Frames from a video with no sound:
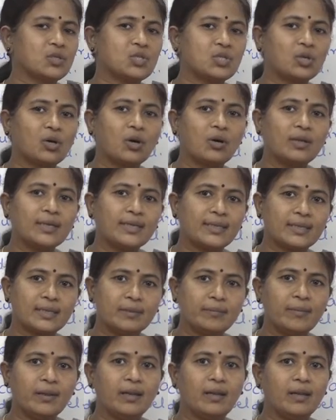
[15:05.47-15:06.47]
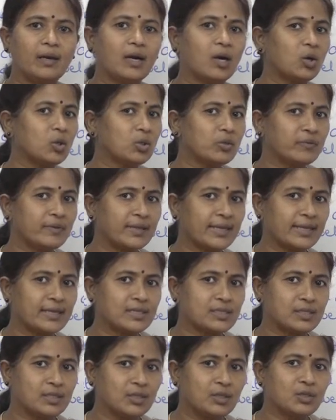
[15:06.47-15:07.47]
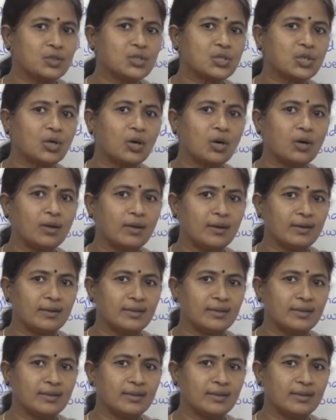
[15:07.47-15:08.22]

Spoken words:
Tolerable. How do we write? Tall.